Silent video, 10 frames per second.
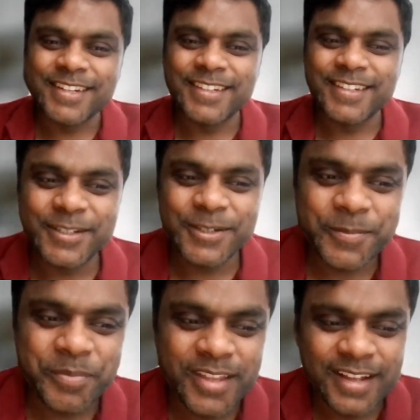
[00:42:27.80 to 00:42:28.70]

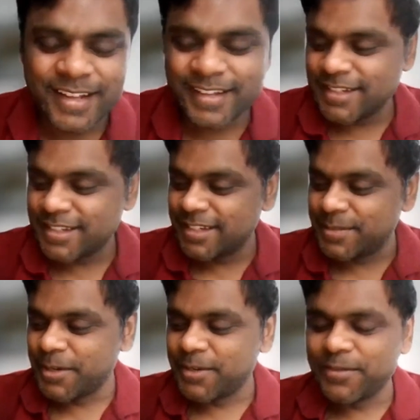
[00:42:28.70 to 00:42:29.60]
So,
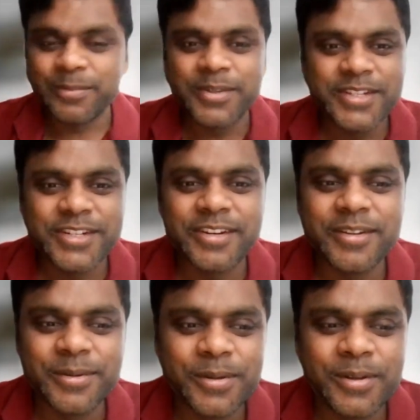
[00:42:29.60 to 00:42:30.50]
in spite of your busy
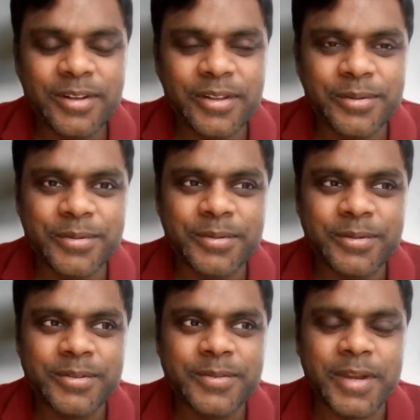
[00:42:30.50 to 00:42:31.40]
schedule,
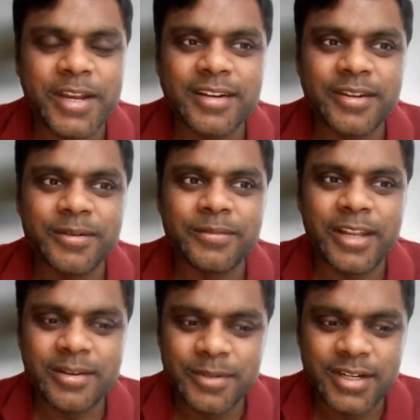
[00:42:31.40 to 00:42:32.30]
you spent your
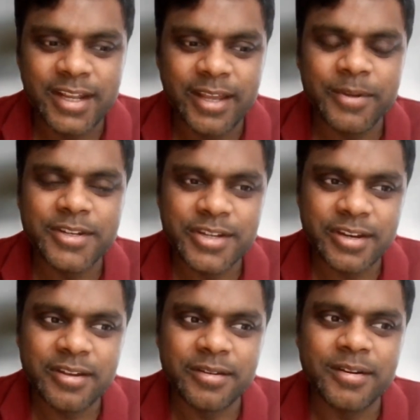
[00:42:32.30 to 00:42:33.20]
valuable time and
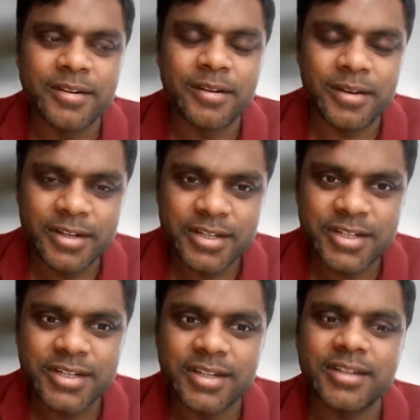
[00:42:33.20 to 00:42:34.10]
shared your
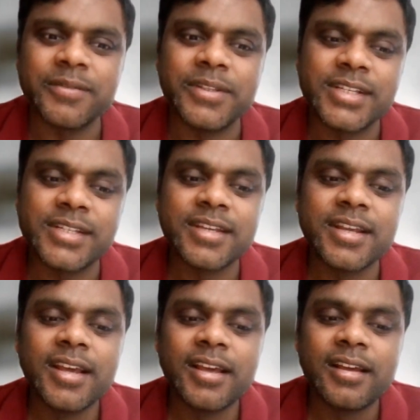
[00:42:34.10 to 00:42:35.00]
knowledge with us.
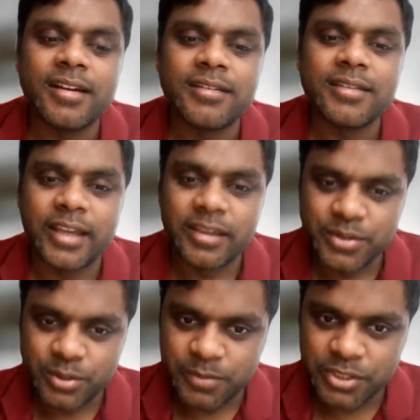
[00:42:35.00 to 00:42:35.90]
Thank
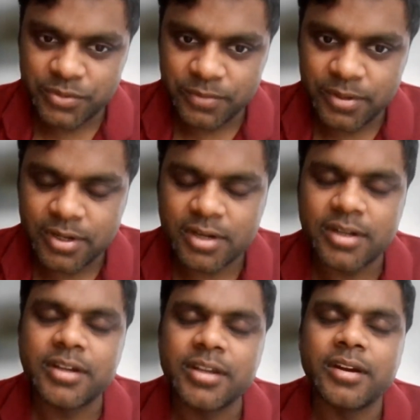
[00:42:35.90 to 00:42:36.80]
you so much for
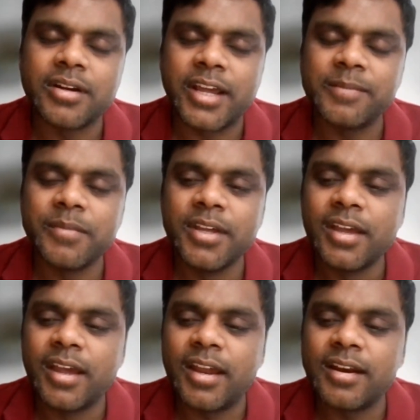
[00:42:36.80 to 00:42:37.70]
your time,
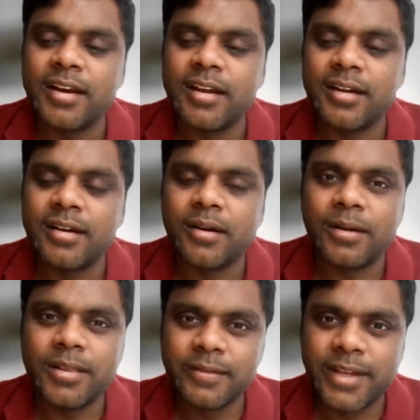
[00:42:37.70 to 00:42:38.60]
and
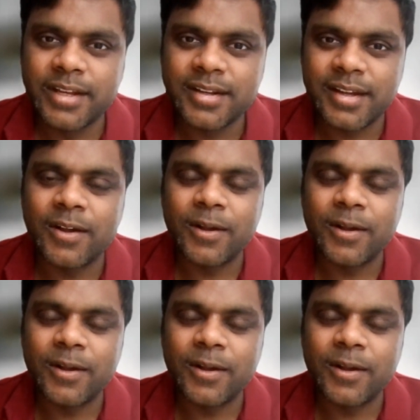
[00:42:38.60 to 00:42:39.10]
all the